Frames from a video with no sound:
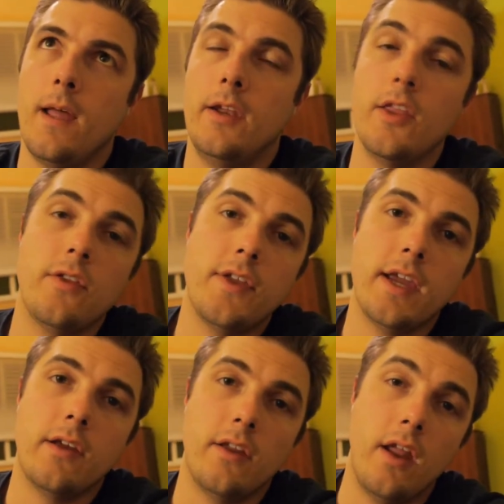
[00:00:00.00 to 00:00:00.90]
Another
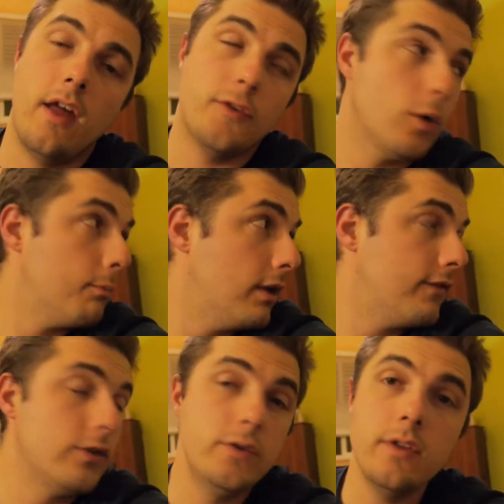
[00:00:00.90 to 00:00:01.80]
thing, but
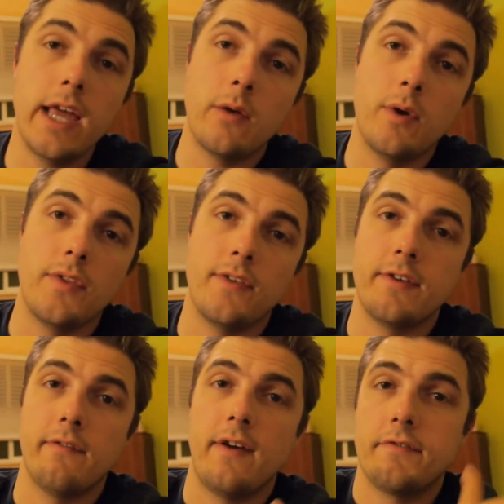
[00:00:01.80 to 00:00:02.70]
if you do like what the
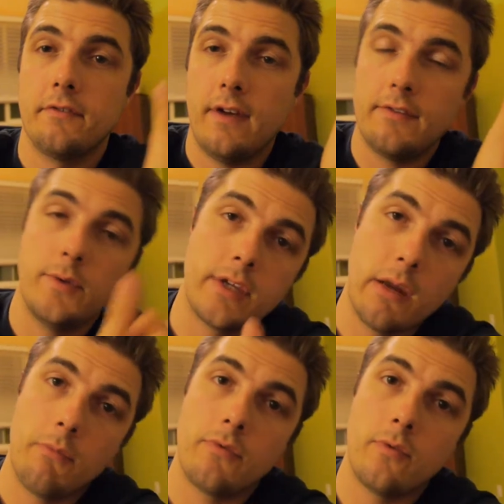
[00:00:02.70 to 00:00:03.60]
575 is doing
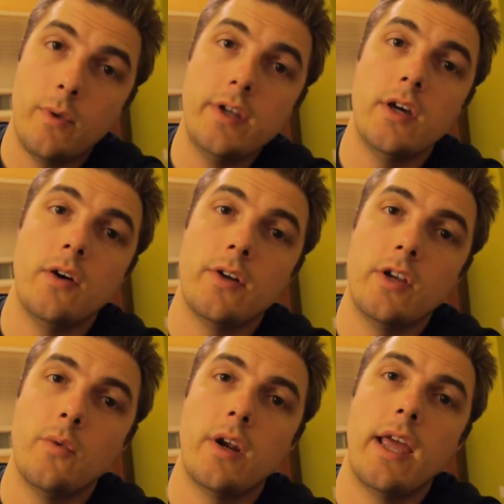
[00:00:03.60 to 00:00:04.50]
coming through the window, and
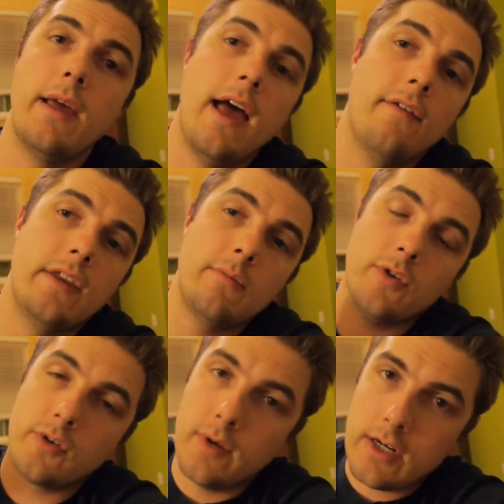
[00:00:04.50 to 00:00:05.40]
you don't want to have any
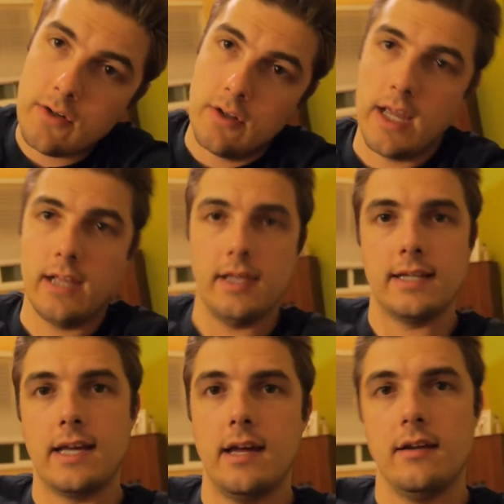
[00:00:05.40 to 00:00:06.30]
more directional light
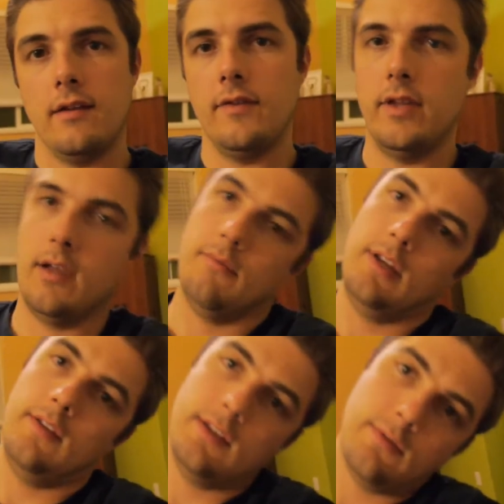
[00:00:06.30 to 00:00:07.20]
like that, I feel like I'm
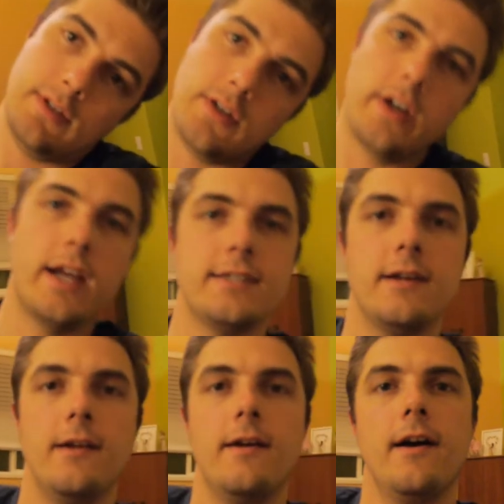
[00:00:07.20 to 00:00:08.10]
leaning this way, sorry guys.
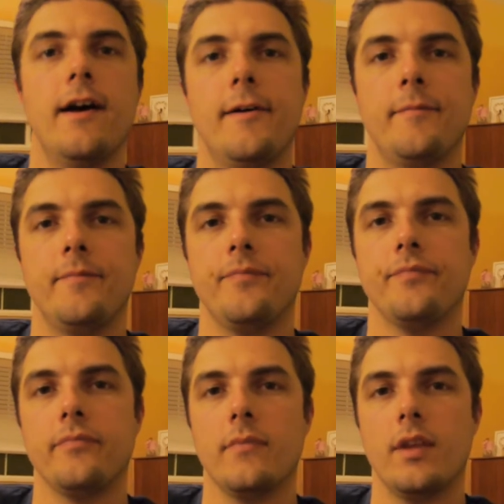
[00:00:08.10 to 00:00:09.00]

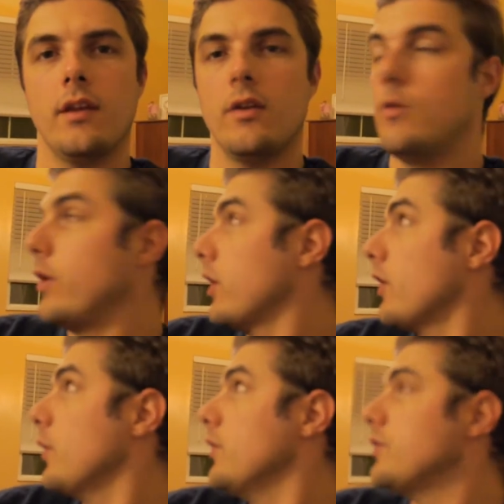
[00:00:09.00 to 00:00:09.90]
What you
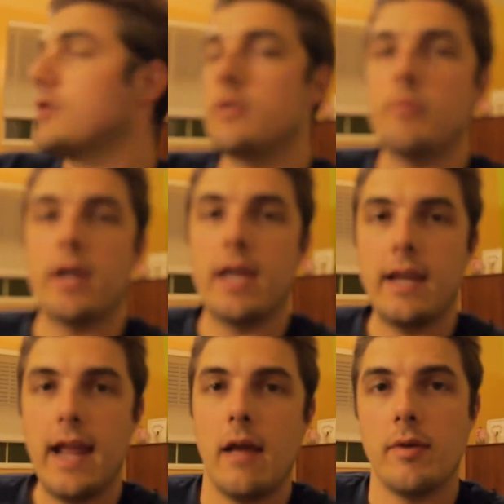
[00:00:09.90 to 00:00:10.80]
can do is just to bring,
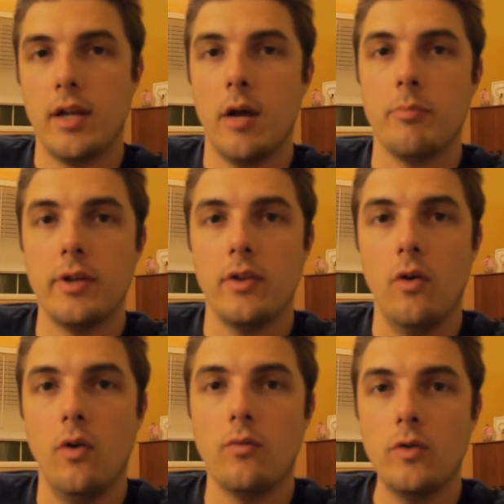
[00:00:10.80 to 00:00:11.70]
again, ambient up in the
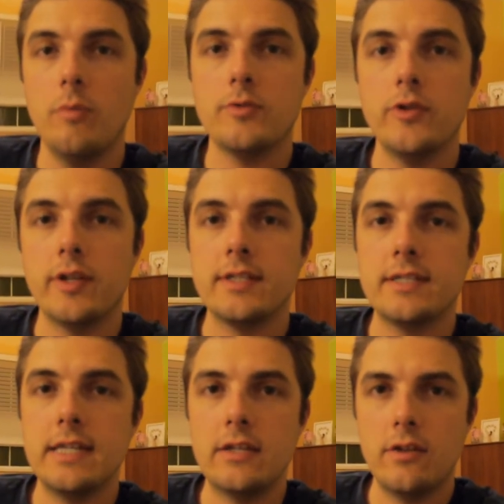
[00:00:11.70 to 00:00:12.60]
whole room so you can
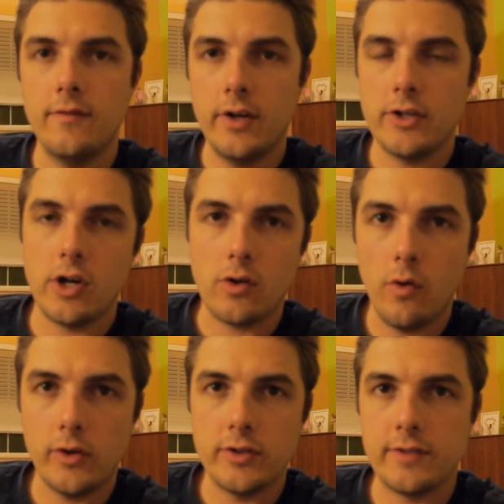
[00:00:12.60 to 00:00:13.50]
see into the very dark
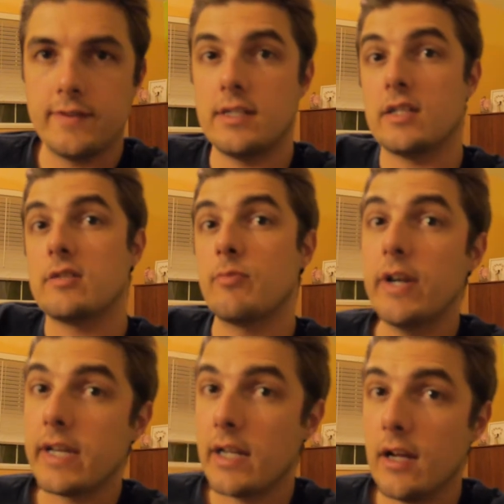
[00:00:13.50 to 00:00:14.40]
corners. If it's not
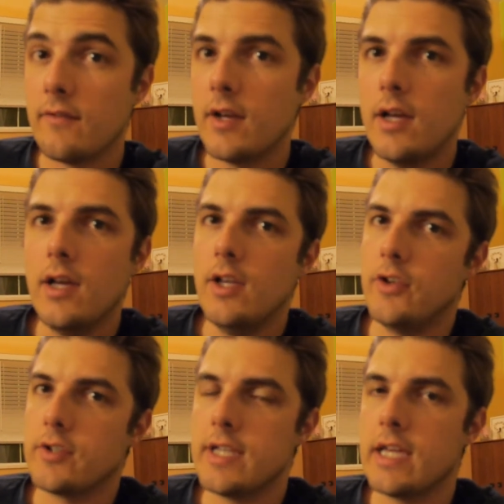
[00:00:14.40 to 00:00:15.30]
spreading enough,
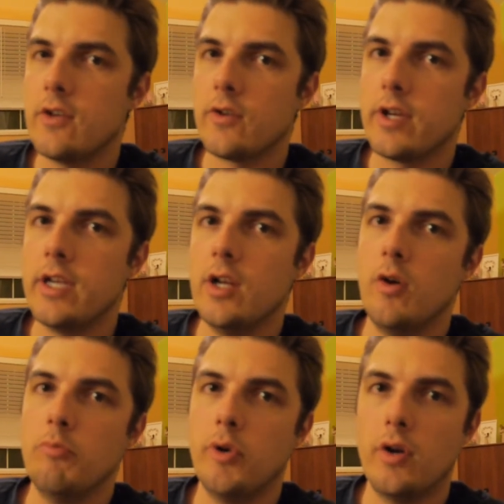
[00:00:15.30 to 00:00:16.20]
you can take your
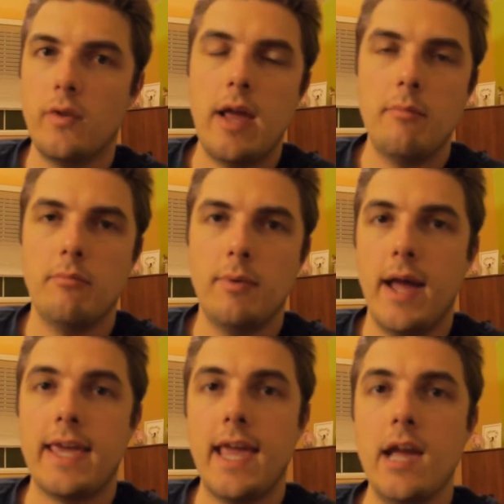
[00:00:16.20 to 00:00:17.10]
Kino and put it right
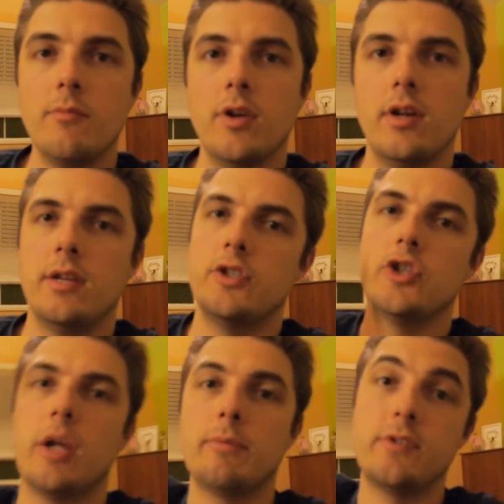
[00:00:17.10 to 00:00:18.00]
by camera and
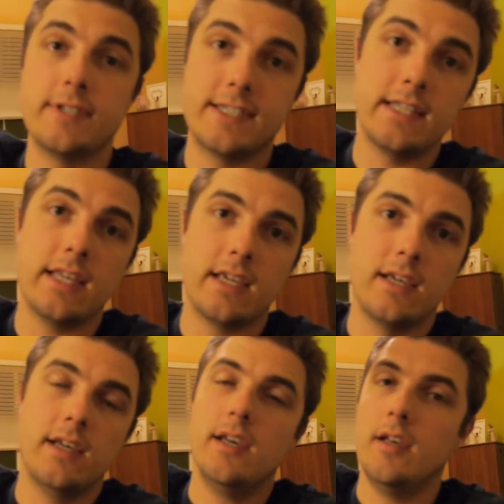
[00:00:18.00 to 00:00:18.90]
shoot it up into the ceiling.
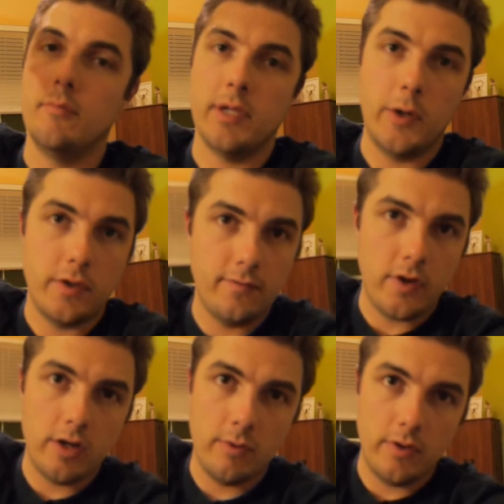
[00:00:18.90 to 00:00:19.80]
and play with the
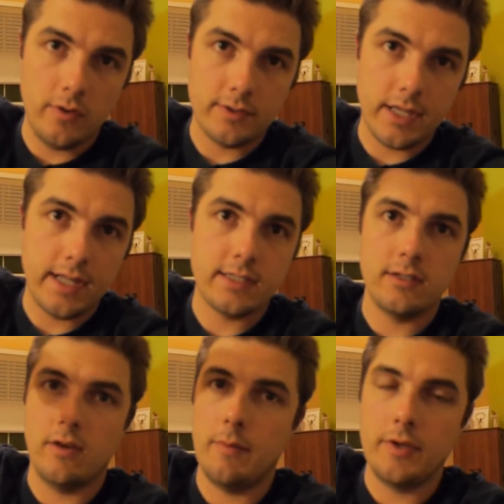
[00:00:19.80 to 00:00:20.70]
volume on those
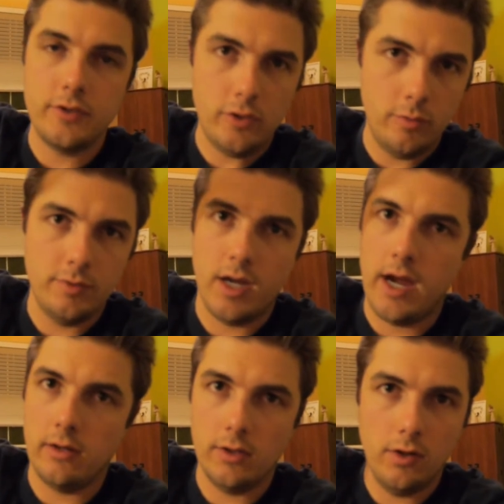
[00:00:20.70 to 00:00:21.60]
lights. How many tubes,
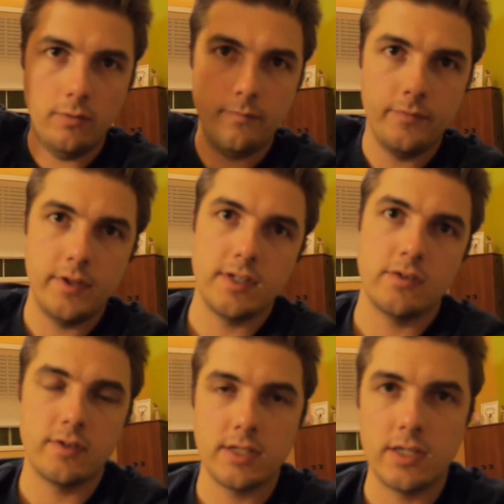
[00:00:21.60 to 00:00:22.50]
high or low,
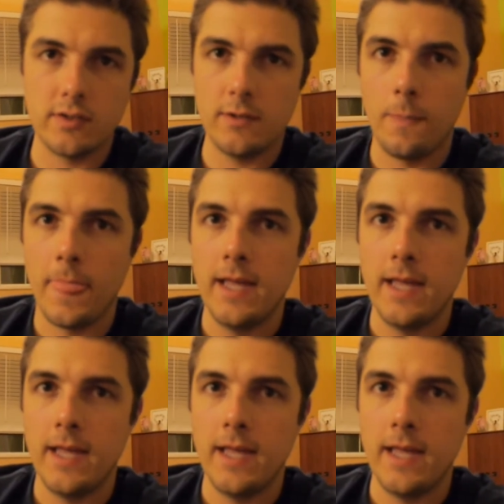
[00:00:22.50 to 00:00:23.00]
etc., etc.